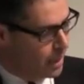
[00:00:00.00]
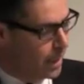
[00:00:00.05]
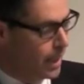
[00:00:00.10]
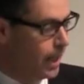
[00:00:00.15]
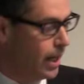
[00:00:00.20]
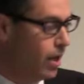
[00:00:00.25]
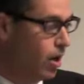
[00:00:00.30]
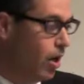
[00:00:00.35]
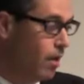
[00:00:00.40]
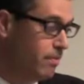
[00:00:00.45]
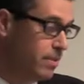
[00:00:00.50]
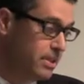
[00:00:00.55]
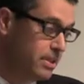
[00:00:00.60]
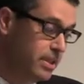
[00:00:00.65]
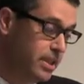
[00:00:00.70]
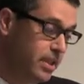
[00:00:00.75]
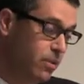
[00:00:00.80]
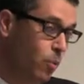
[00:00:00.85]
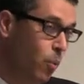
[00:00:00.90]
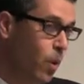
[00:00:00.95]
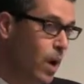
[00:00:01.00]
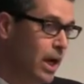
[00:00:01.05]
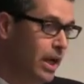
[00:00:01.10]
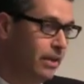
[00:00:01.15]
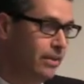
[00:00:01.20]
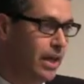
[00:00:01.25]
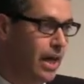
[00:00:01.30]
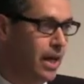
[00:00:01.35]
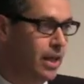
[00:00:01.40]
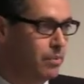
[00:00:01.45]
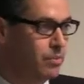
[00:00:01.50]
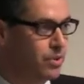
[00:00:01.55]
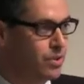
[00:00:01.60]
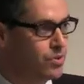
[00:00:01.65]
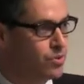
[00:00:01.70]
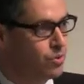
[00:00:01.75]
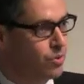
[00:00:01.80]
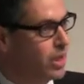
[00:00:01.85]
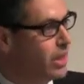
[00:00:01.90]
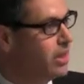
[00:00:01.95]
Uh, obviously, wild
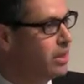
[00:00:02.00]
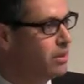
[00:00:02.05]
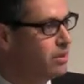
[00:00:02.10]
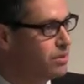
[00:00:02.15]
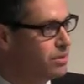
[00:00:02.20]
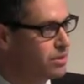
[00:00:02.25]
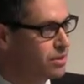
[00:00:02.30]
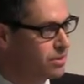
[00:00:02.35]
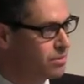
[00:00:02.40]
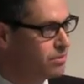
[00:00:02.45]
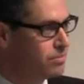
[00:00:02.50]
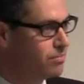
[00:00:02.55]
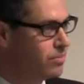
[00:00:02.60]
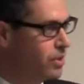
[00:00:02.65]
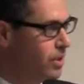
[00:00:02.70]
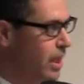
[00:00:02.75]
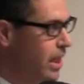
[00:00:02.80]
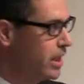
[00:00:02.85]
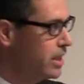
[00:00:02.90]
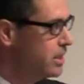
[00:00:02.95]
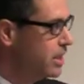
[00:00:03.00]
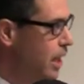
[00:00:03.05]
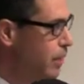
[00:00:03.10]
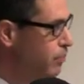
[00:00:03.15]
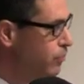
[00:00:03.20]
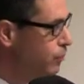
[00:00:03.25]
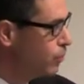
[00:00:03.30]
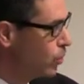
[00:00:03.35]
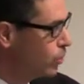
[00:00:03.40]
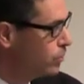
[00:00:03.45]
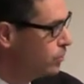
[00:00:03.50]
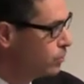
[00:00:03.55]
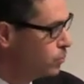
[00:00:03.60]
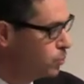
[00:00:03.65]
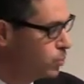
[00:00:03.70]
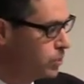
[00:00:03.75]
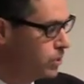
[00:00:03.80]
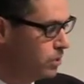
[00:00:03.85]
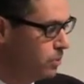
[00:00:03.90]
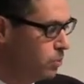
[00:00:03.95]
animals or any, any type of
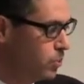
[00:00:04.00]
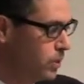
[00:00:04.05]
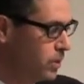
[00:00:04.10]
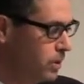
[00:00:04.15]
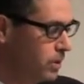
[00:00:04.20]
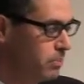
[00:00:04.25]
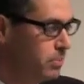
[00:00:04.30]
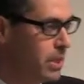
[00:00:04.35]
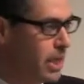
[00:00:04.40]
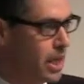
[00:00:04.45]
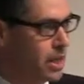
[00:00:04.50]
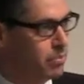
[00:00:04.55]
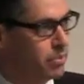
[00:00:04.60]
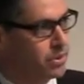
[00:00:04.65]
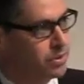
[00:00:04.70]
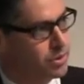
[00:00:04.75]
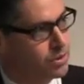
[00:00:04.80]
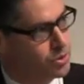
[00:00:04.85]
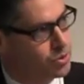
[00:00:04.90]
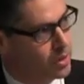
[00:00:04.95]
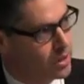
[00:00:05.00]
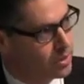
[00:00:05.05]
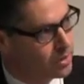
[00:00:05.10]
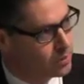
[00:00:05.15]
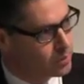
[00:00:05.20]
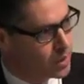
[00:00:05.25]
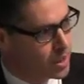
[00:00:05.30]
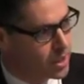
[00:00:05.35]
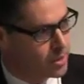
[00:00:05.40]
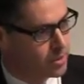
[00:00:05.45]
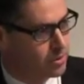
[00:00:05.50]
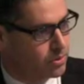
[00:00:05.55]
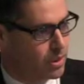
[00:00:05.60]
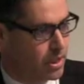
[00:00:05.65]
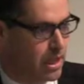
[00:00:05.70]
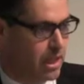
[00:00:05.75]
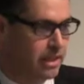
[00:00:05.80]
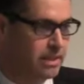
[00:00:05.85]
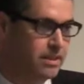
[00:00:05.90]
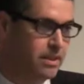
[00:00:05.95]
rodent would, wouldn't be able to drink the water
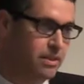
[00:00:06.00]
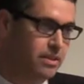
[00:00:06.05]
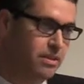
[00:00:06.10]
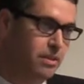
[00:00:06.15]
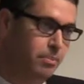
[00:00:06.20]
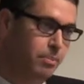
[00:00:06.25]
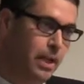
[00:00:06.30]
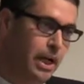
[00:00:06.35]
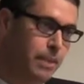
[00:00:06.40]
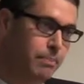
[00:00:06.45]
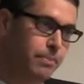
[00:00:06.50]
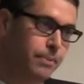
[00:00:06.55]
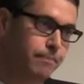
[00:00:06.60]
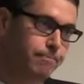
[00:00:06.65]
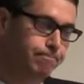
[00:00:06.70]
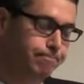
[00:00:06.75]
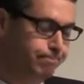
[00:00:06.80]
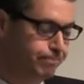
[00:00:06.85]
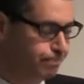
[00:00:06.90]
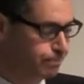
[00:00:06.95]
or access the pipe.